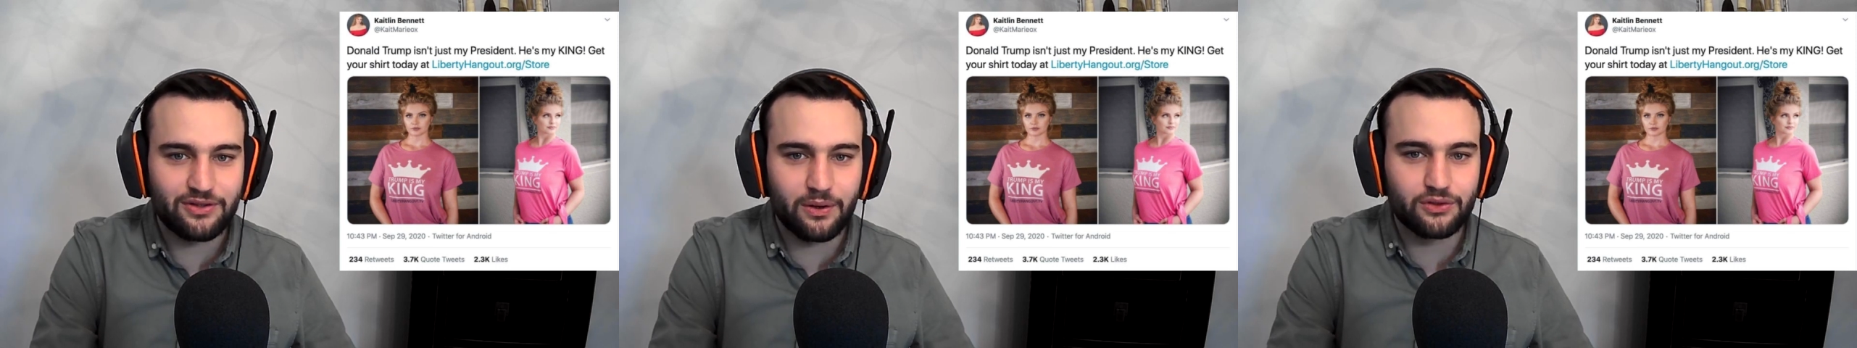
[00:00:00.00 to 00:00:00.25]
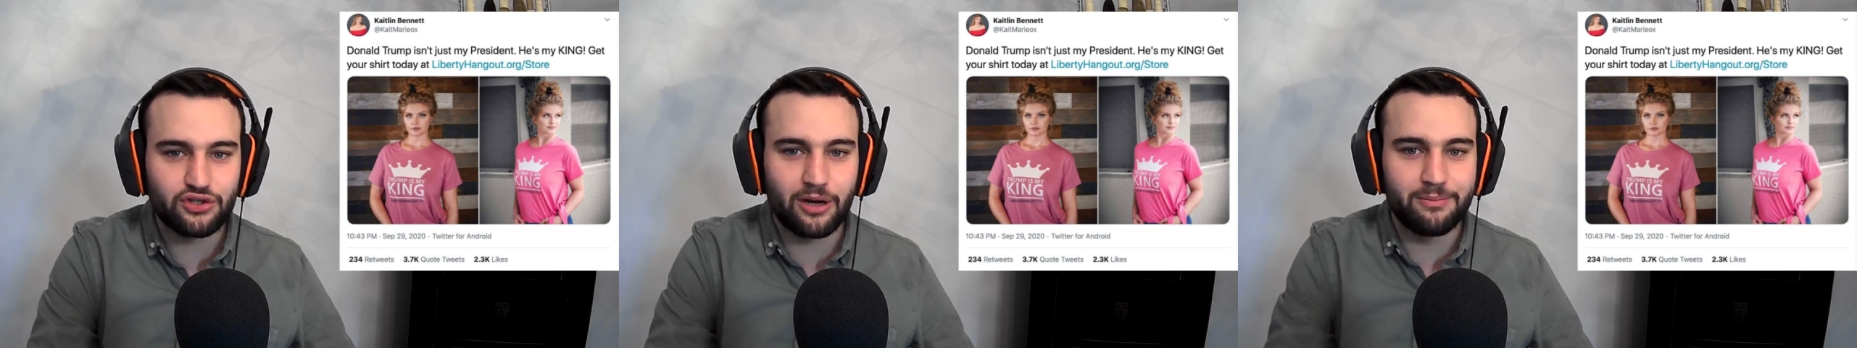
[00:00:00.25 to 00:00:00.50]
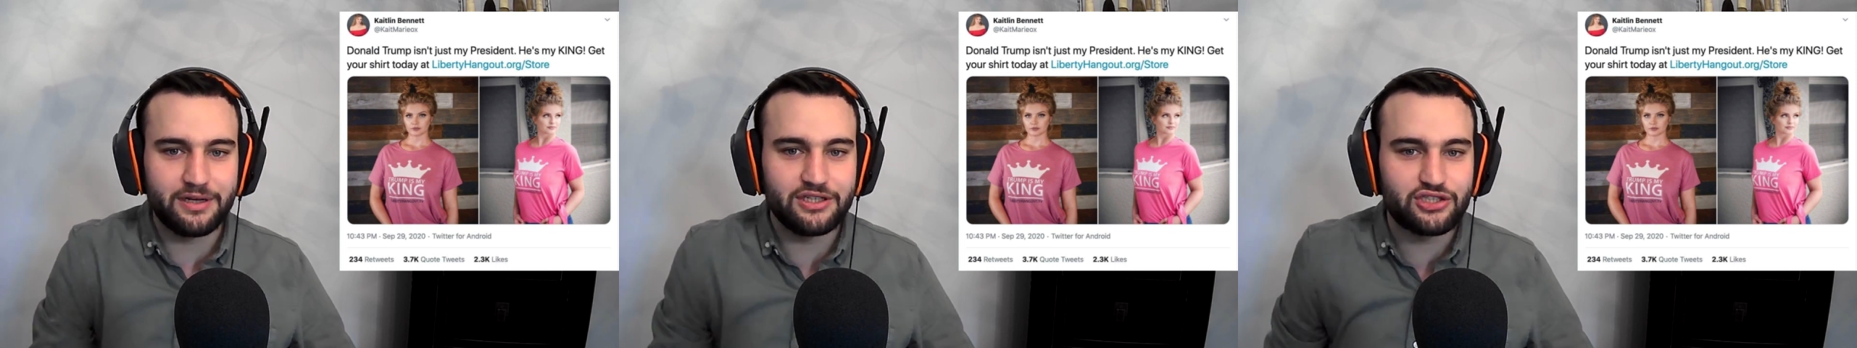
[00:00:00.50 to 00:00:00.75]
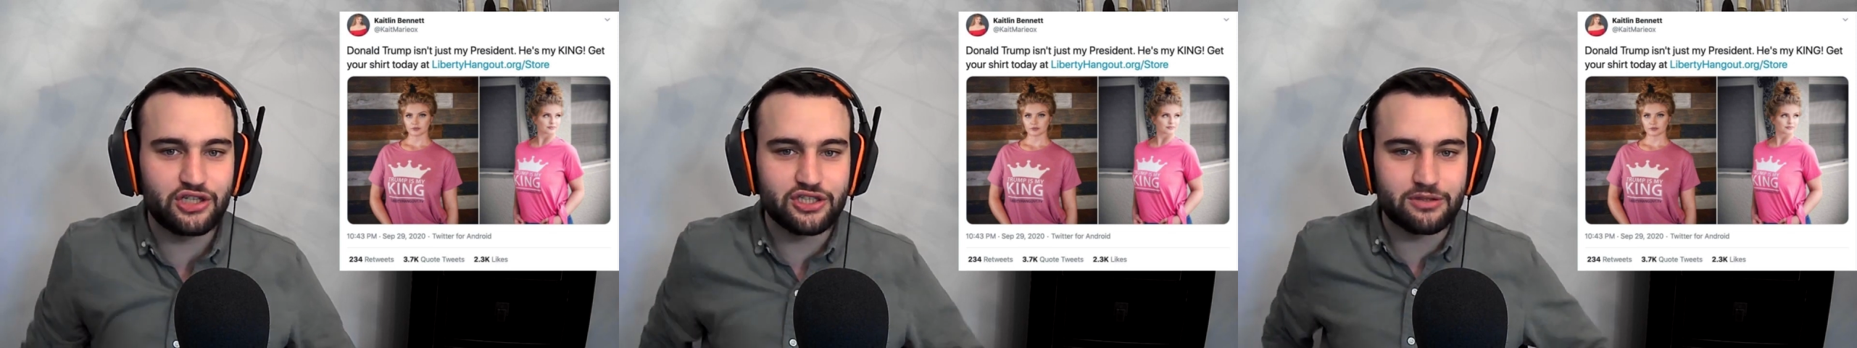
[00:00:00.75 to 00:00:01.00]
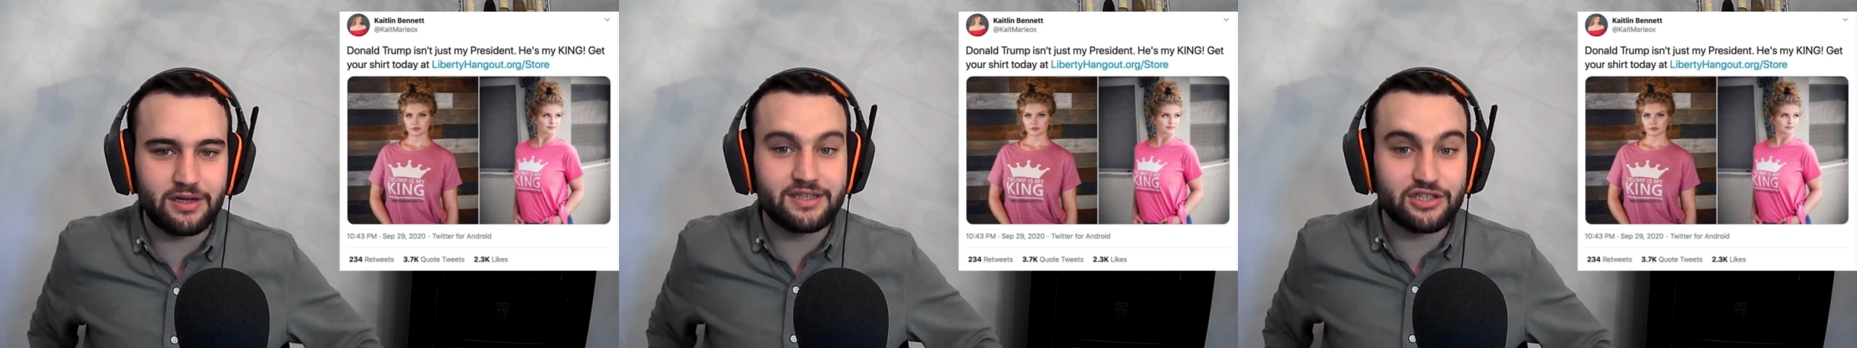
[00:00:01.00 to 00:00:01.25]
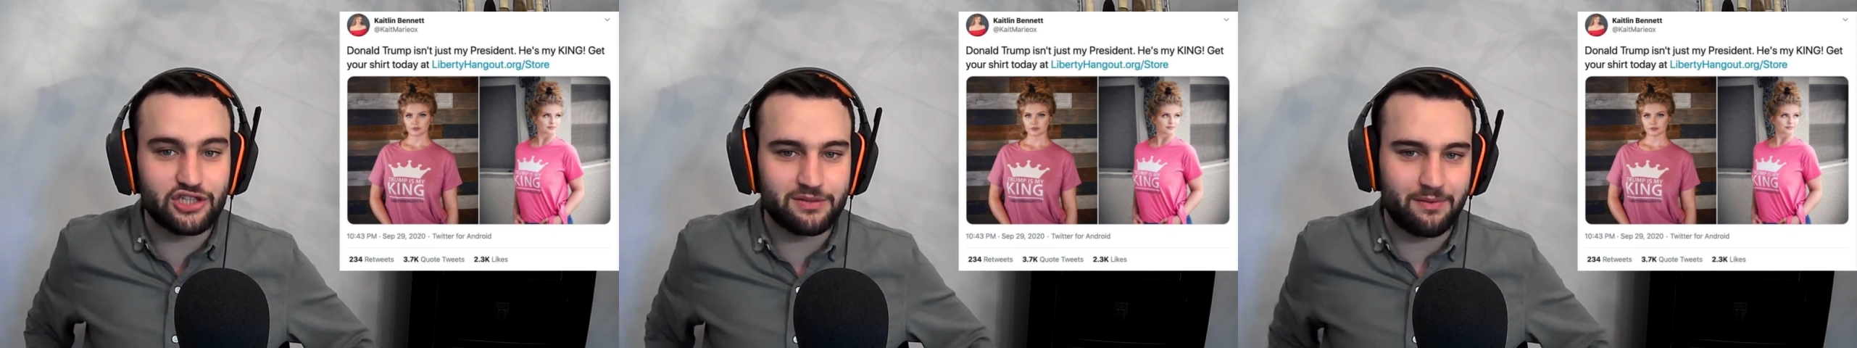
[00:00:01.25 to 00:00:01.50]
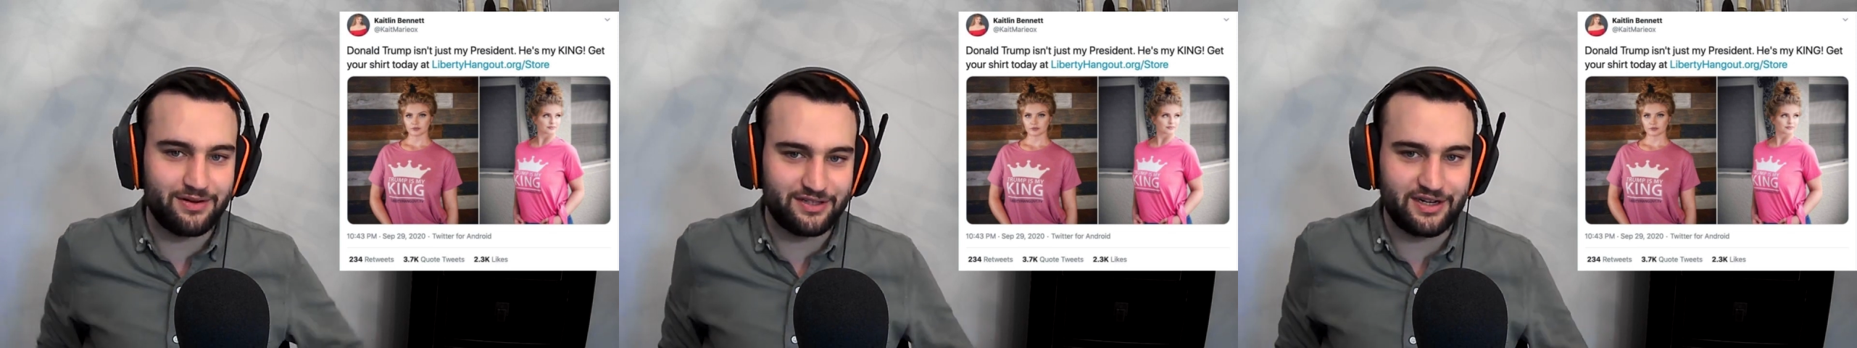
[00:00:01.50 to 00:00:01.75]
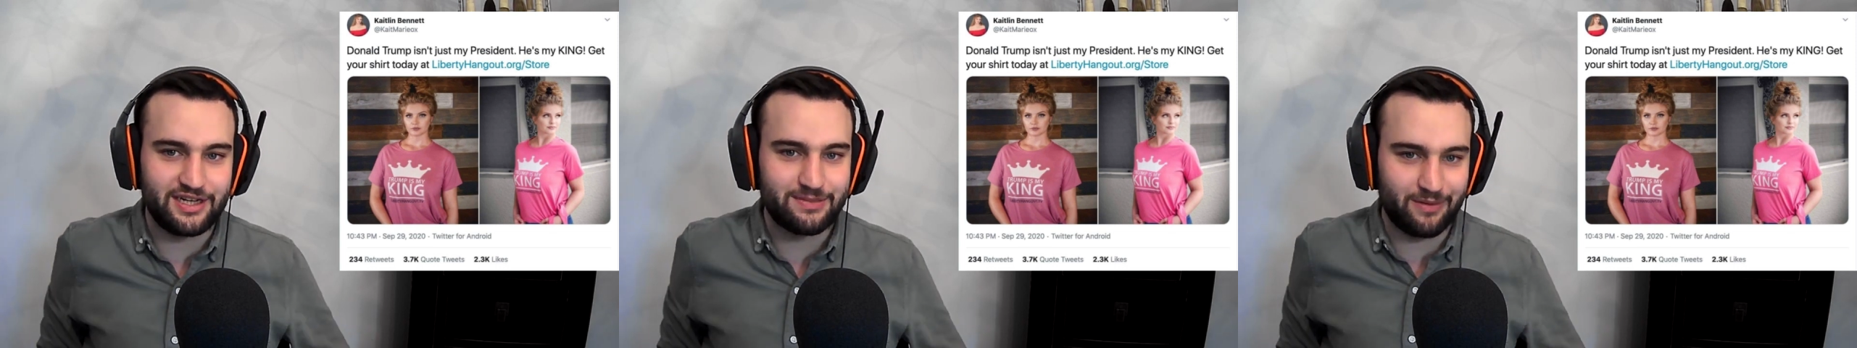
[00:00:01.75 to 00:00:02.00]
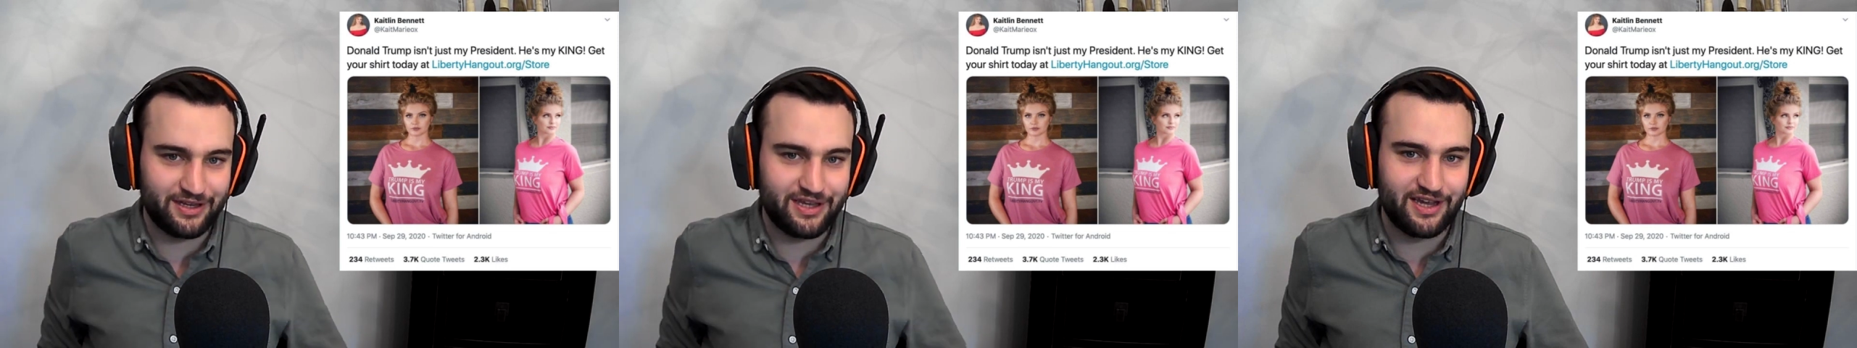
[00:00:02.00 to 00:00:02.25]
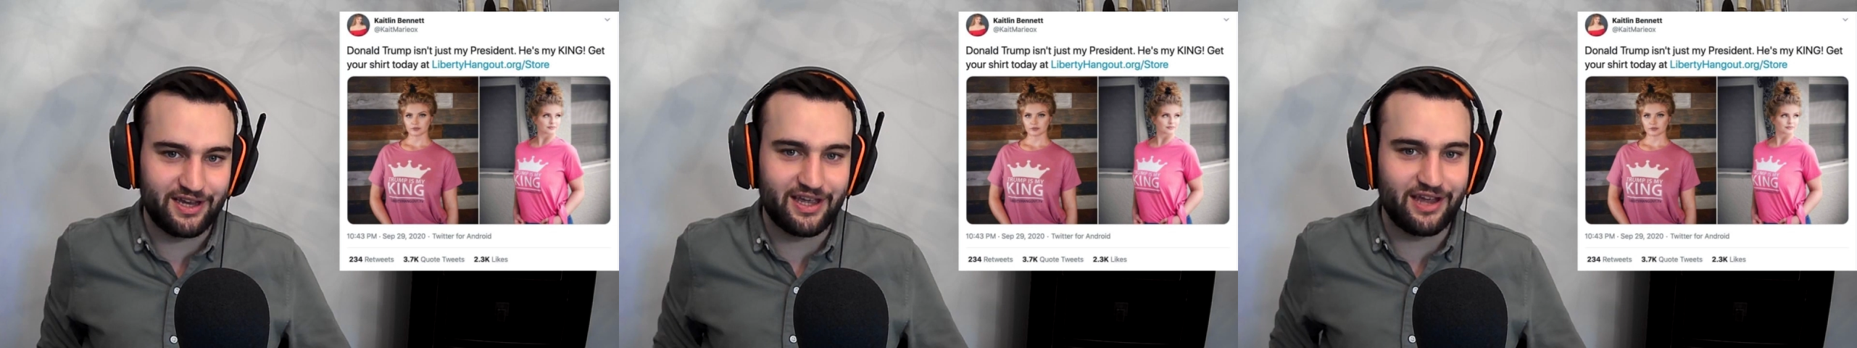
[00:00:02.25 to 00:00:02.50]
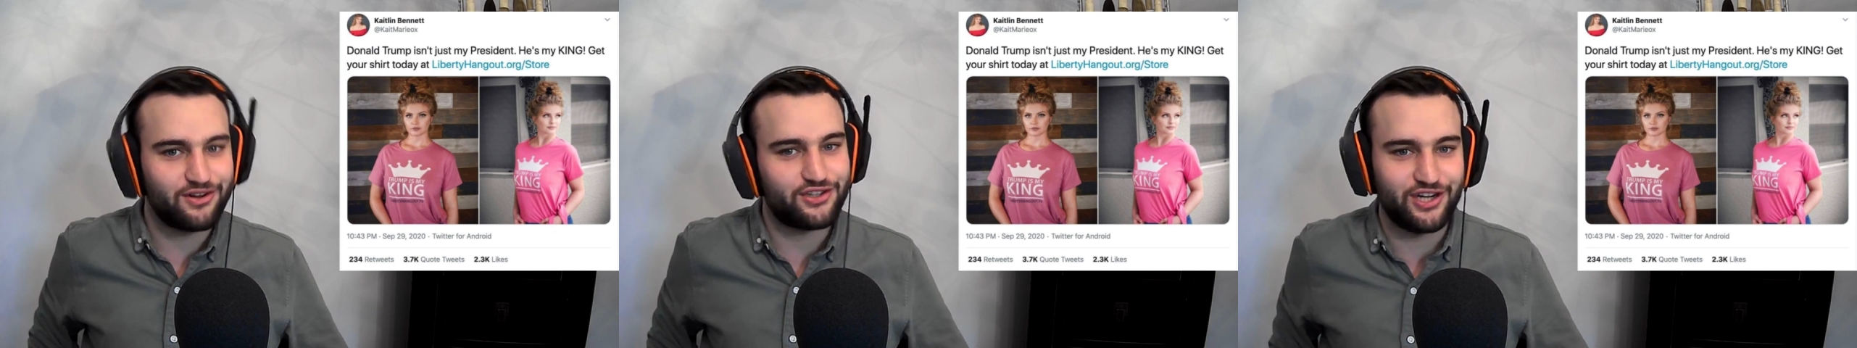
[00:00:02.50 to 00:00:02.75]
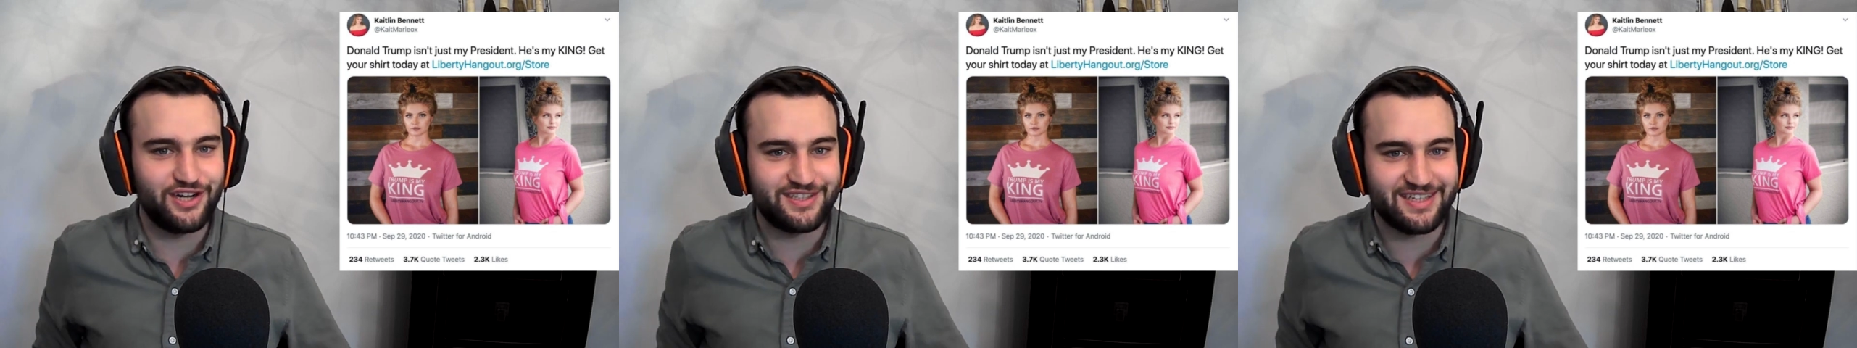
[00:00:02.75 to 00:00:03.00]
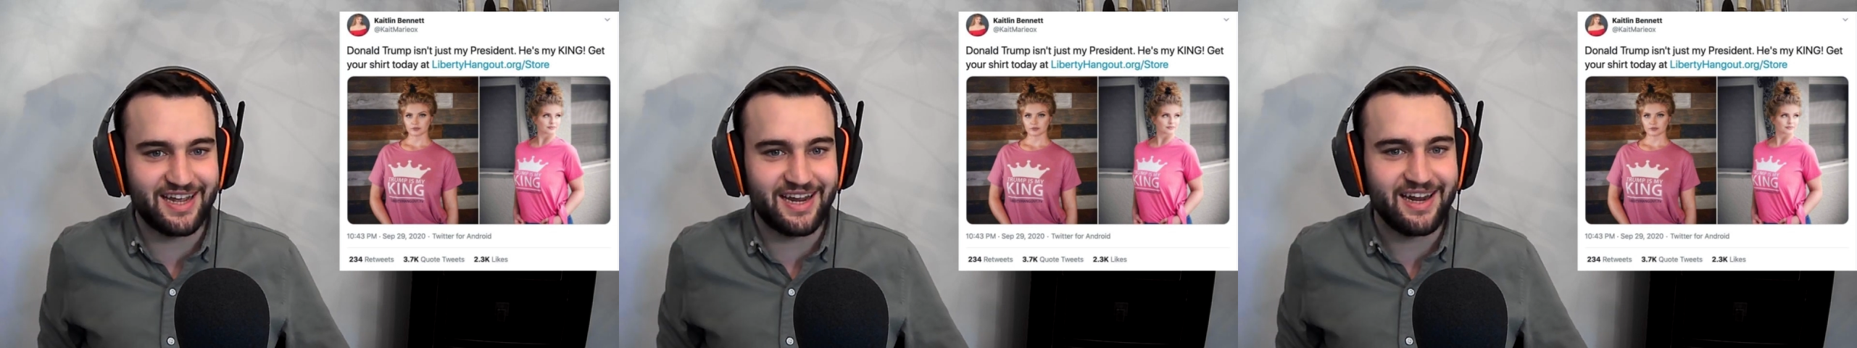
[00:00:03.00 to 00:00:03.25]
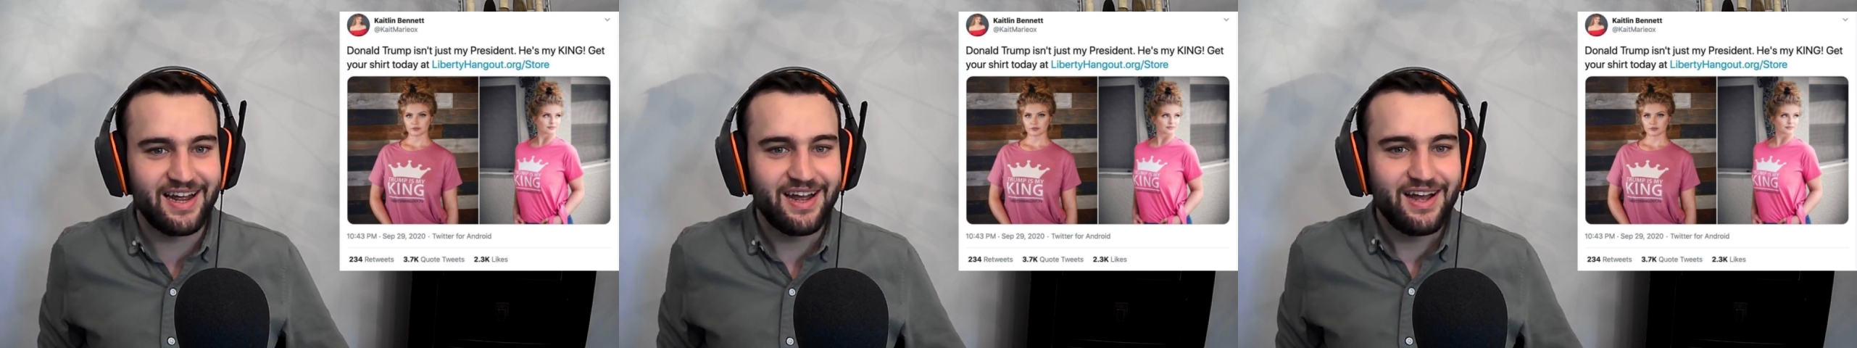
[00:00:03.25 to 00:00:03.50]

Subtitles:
Donald Trump isn't just my president, he's my king. Get your shirt today.